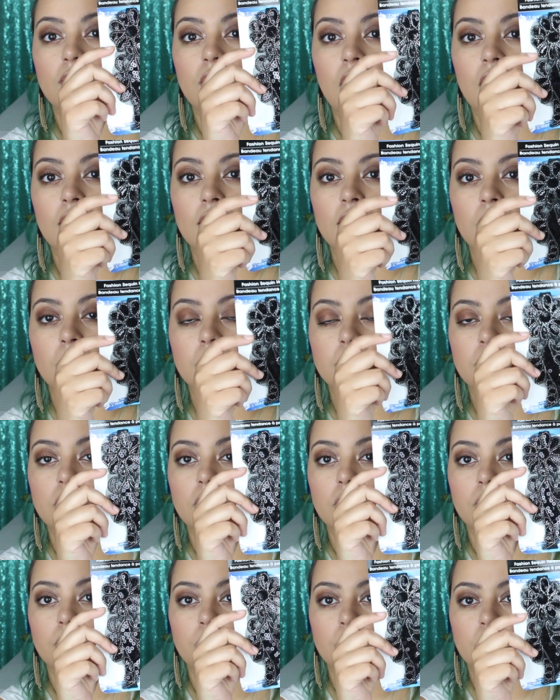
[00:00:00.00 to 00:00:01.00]
find them
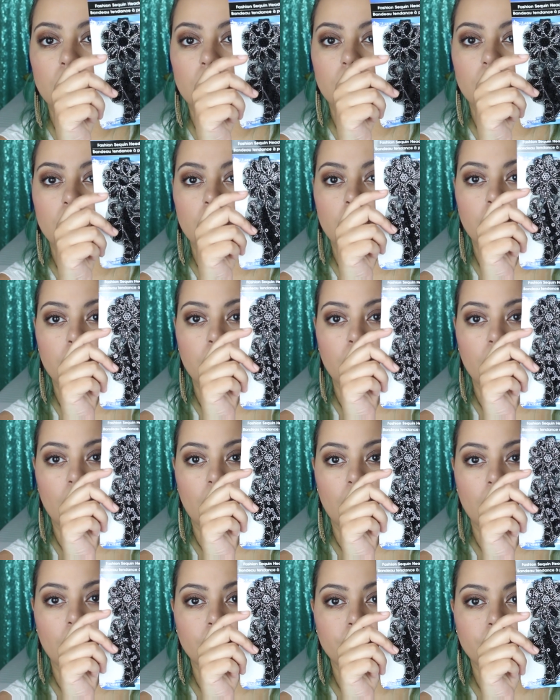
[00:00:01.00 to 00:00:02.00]
to look really, really
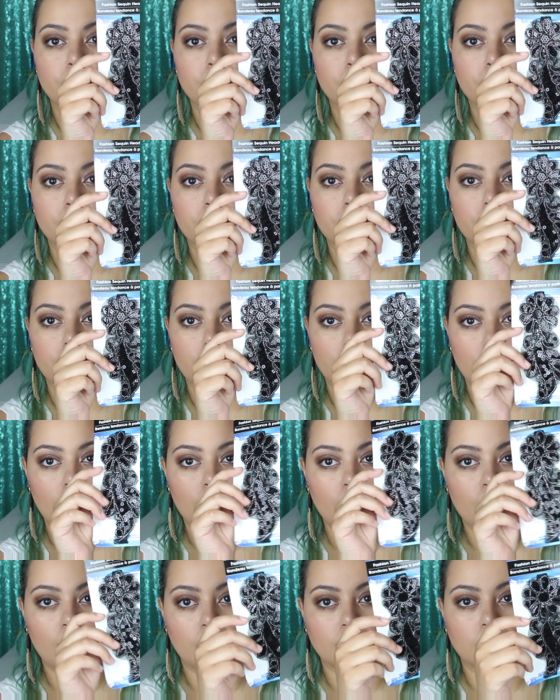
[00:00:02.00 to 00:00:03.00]
pretty.
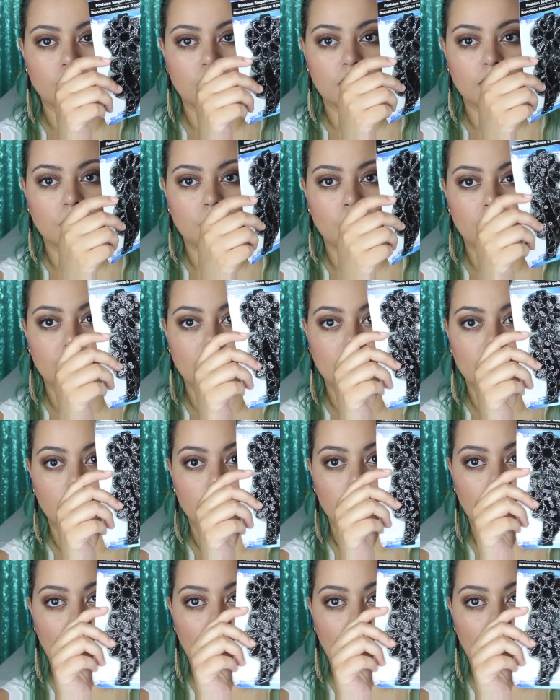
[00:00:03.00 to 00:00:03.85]
So this one is the